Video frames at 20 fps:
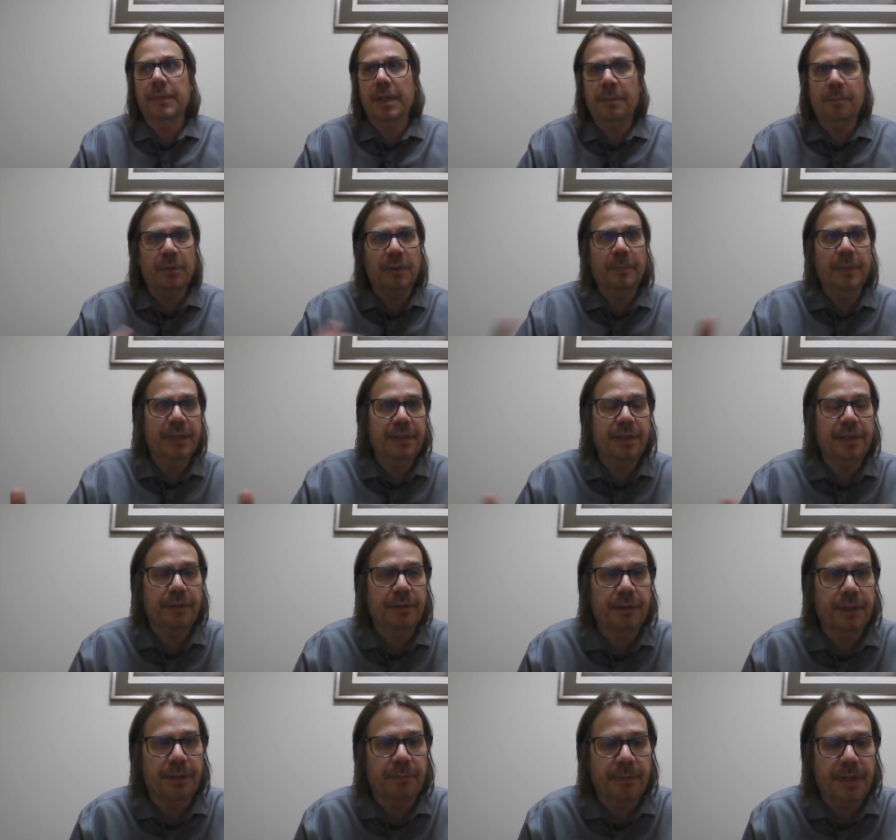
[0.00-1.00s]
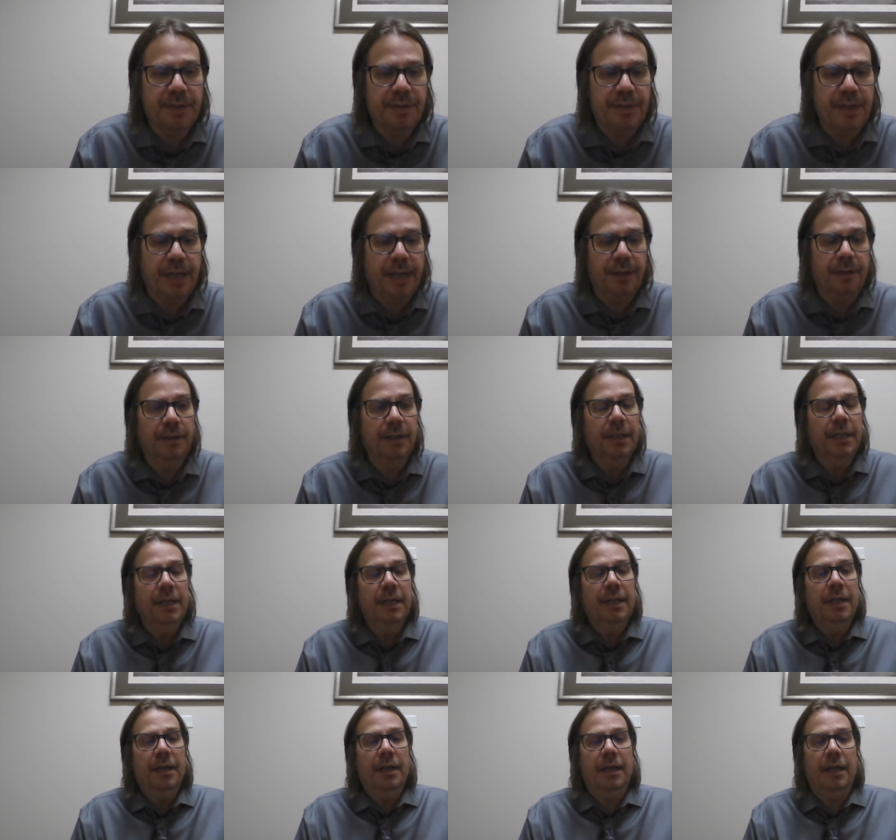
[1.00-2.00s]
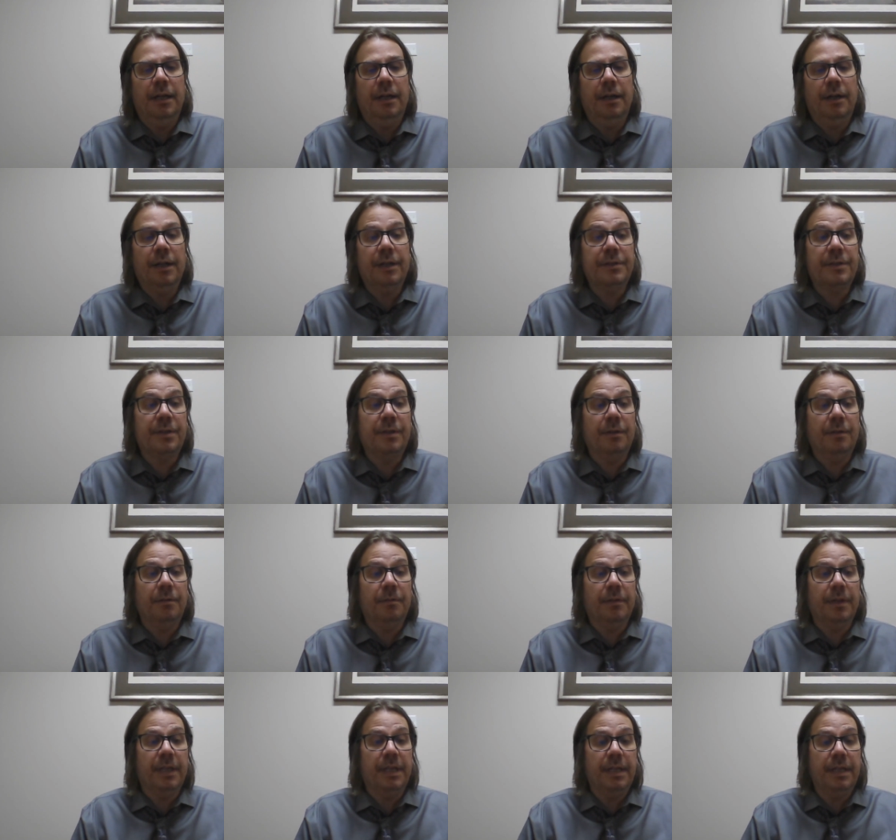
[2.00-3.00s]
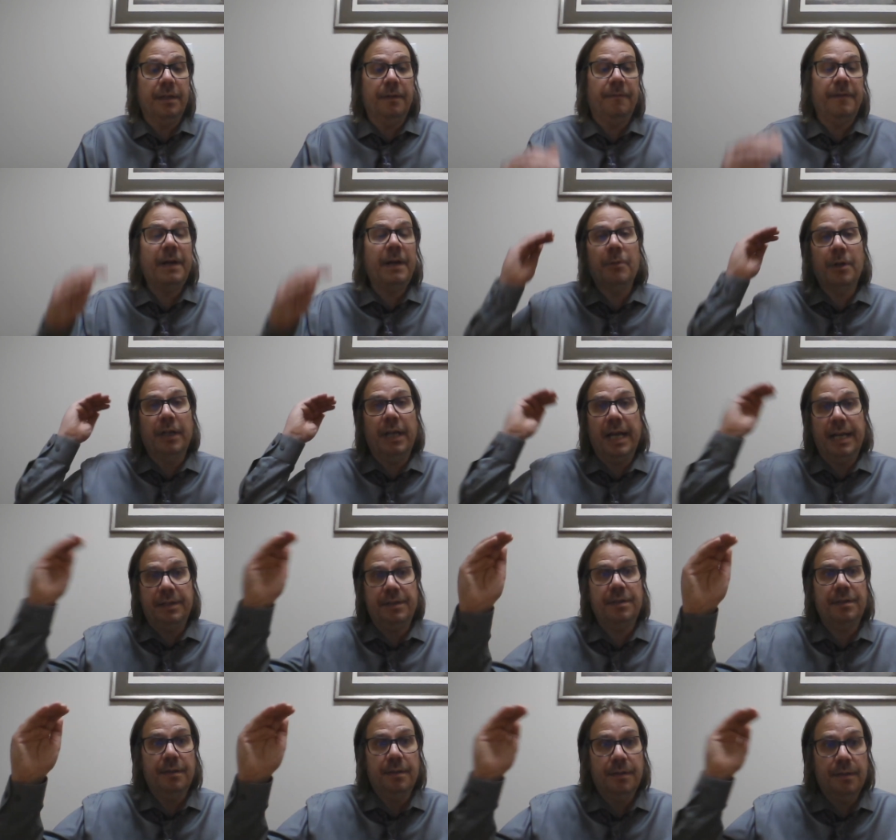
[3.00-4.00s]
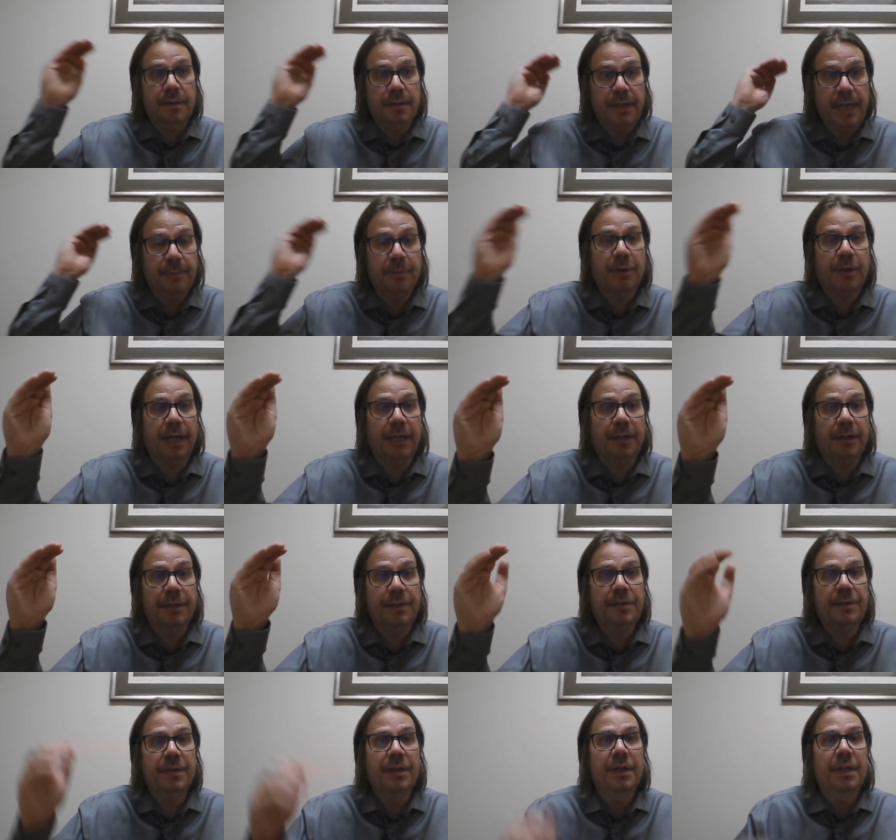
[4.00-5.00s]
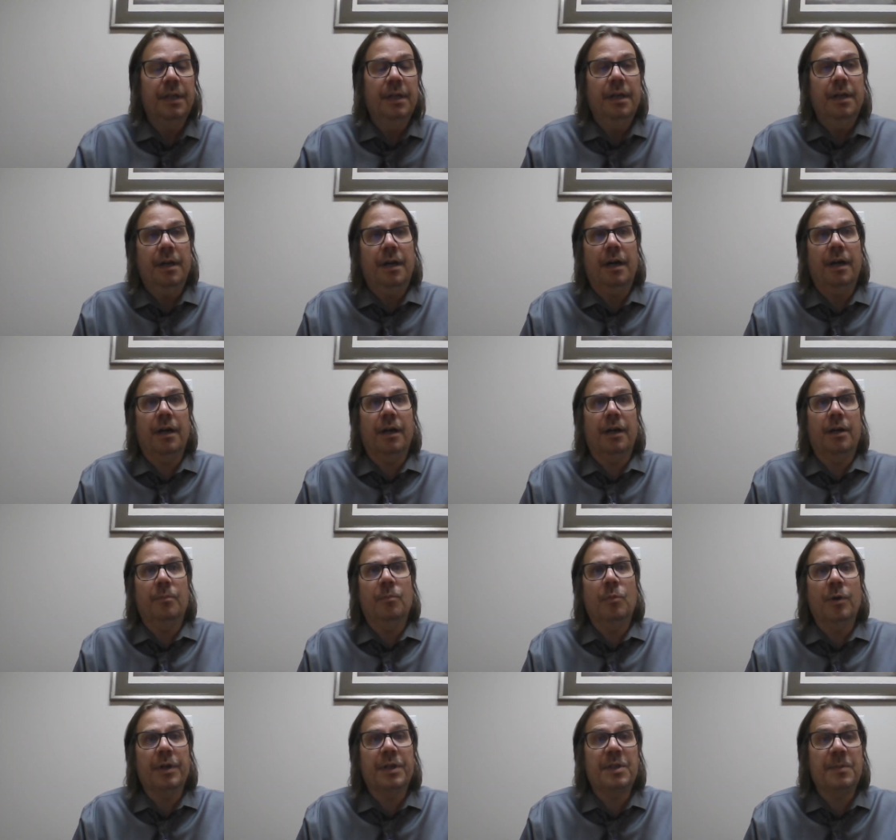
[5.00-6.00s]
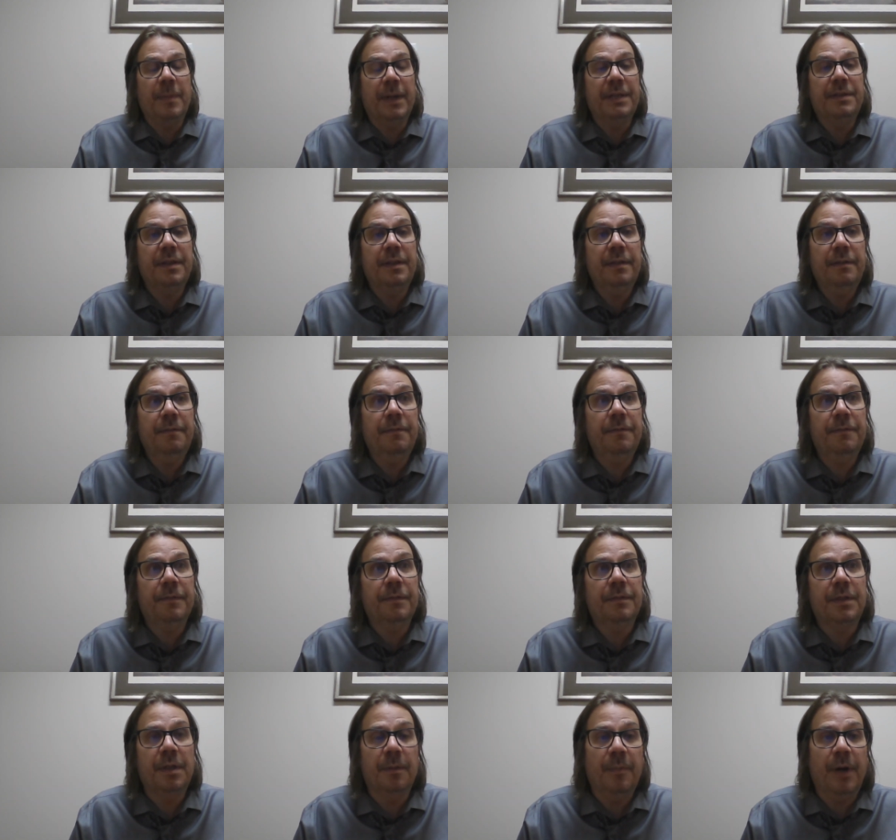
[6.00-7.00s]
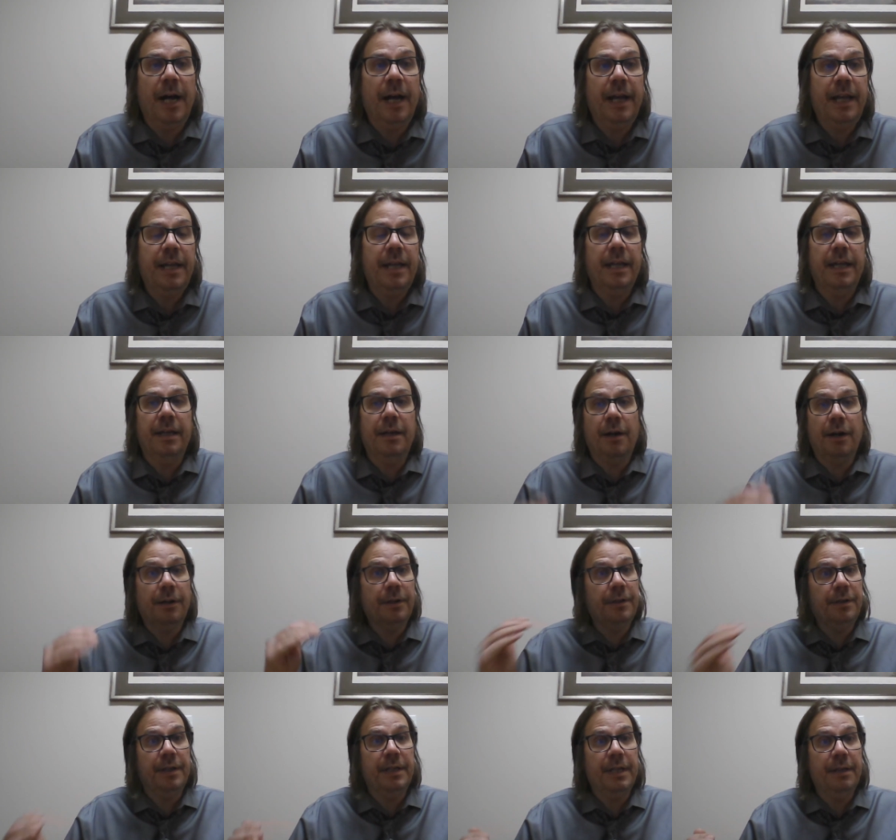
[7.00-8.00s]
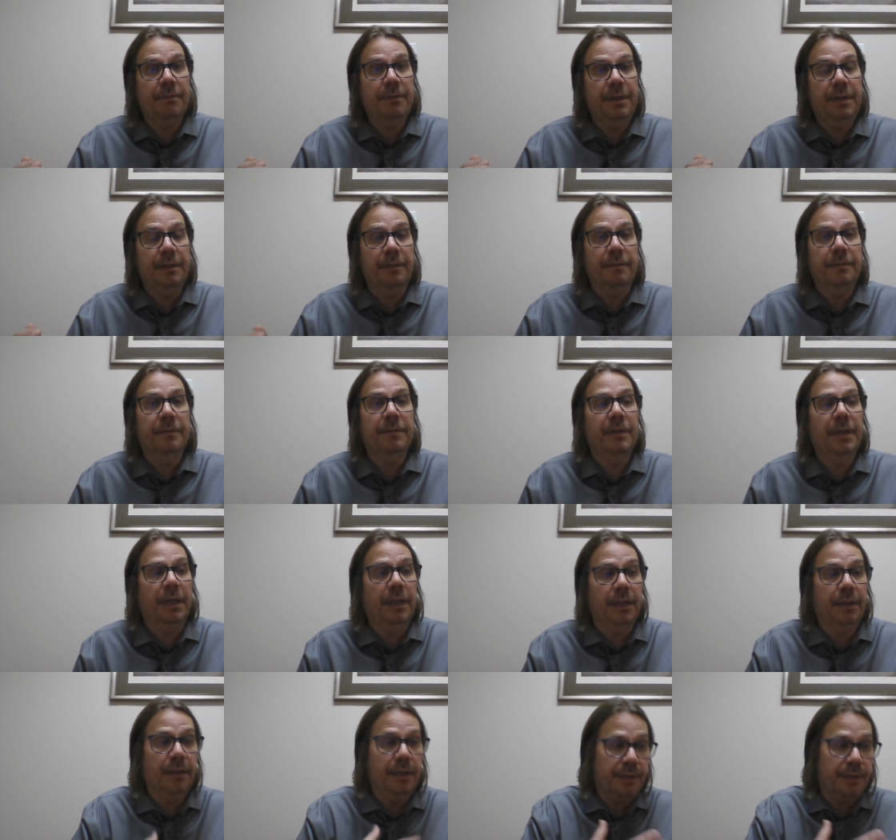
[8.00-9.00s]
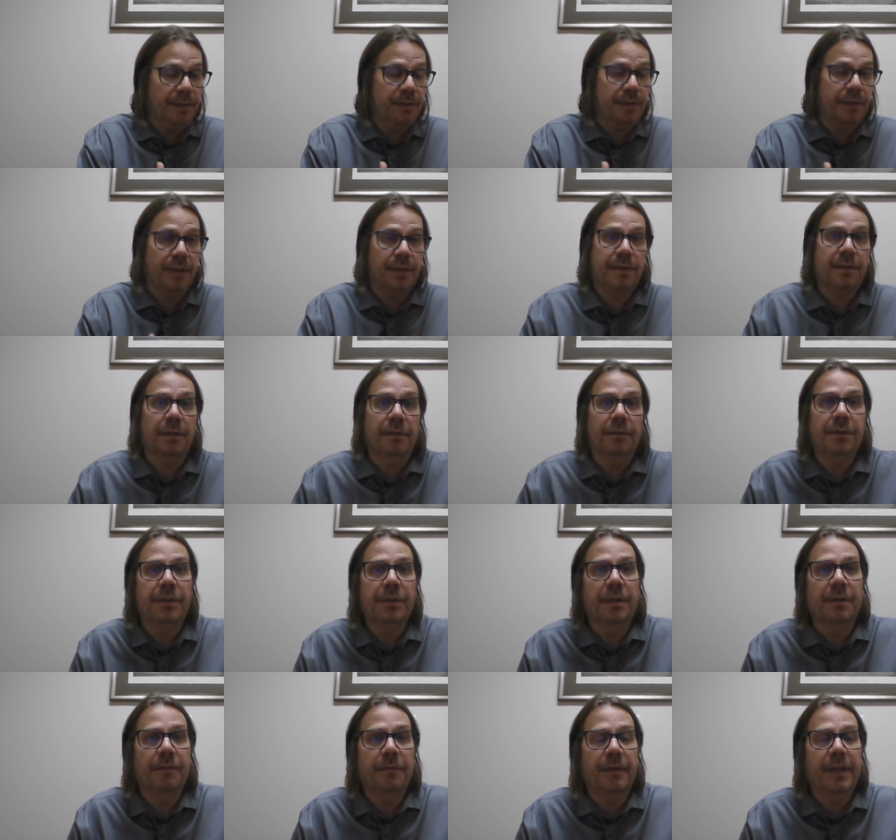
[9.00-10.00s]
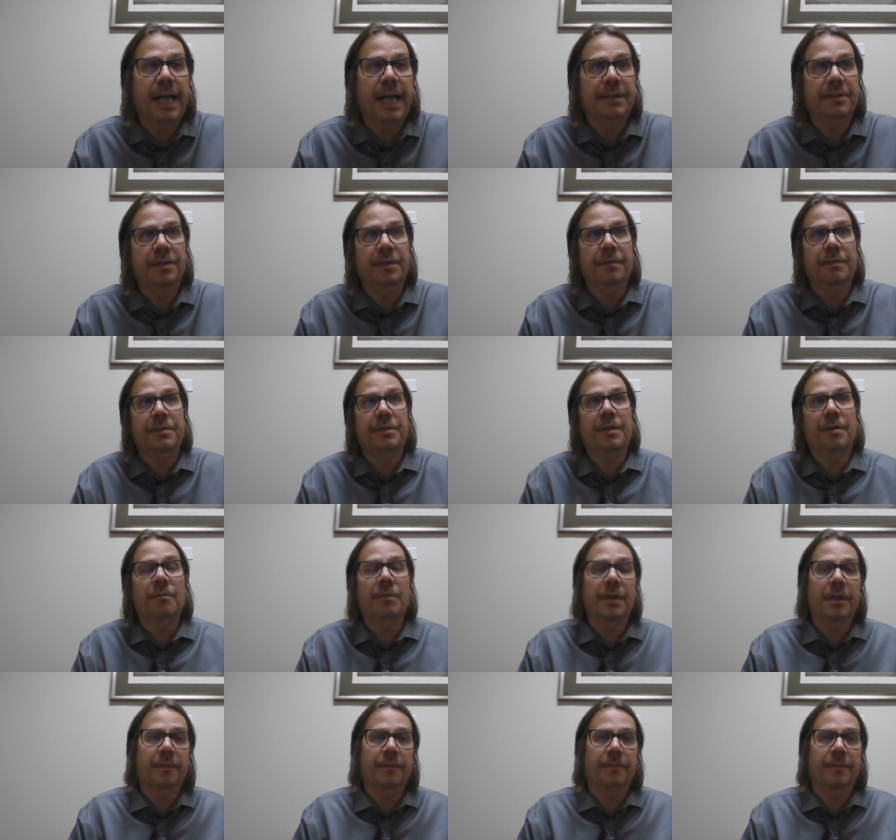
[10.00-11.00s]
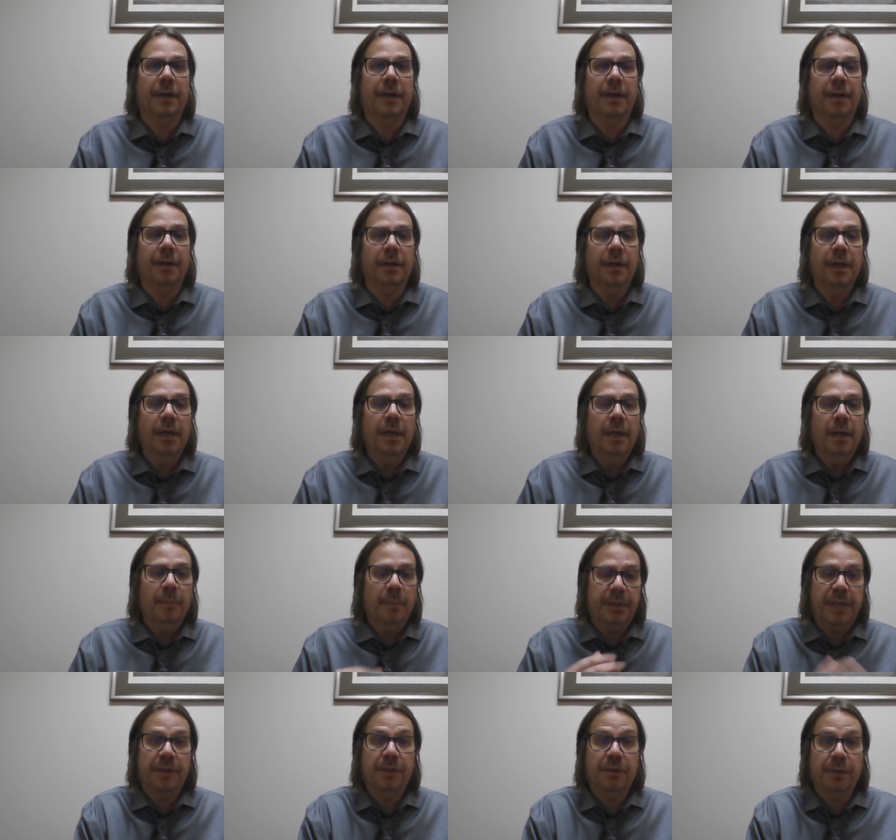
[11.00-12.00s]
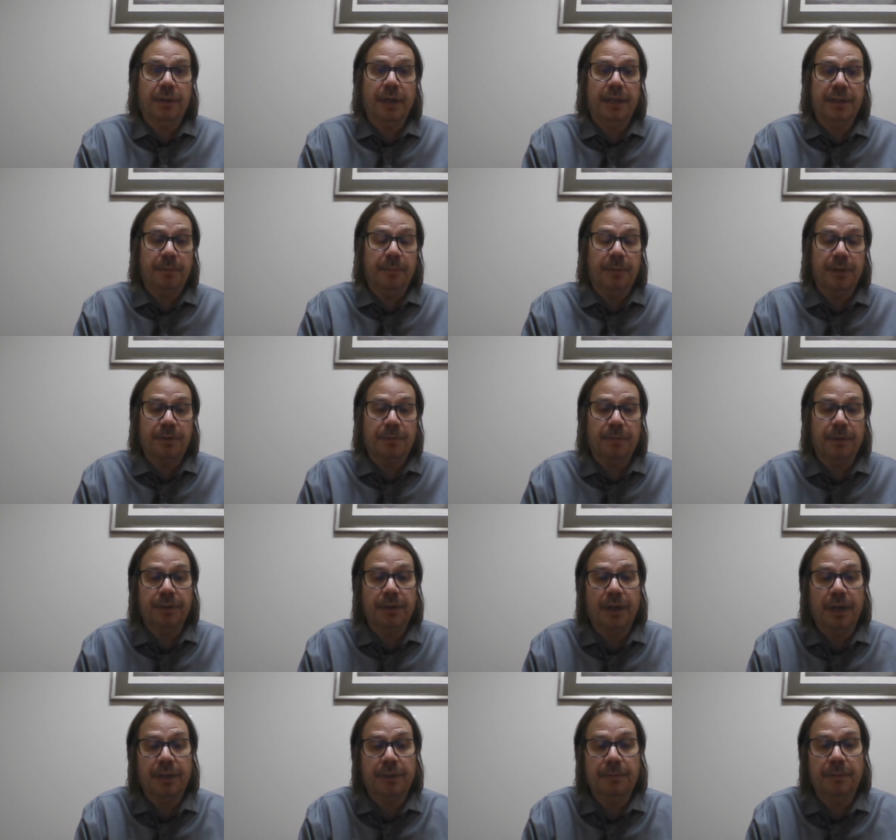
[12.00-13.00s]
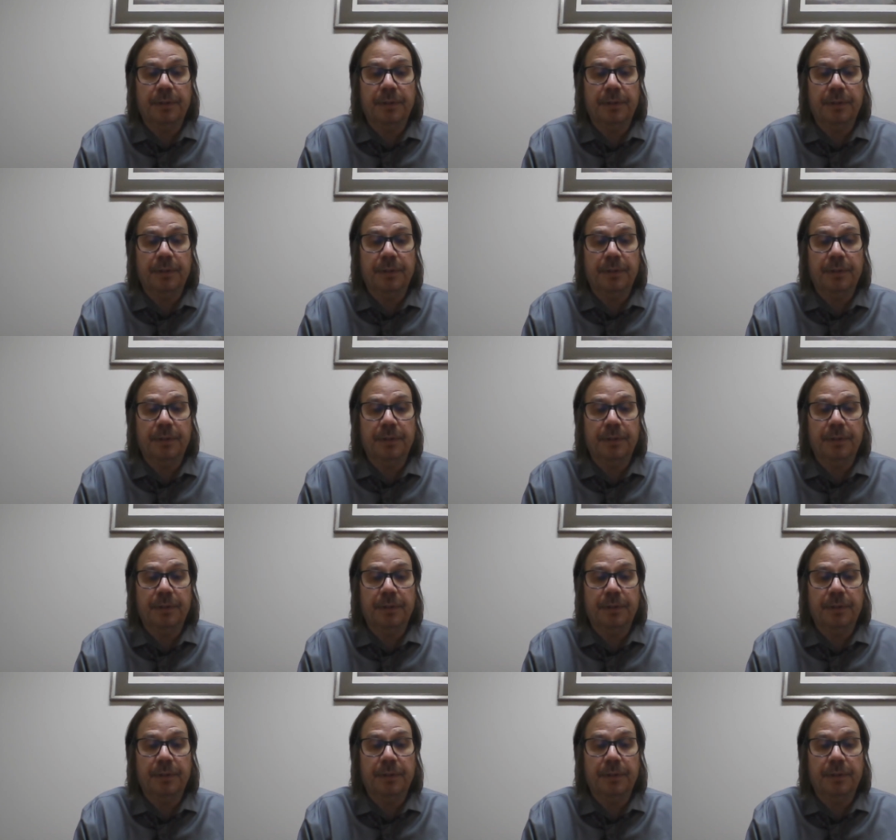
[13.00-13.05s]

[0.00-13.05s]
implemented during resale. Uh, also, the fiberglass type trailers are more expensive to buy and harder to get rid of. Uh, this is a solution for that too. So one of our potential customers we're in talks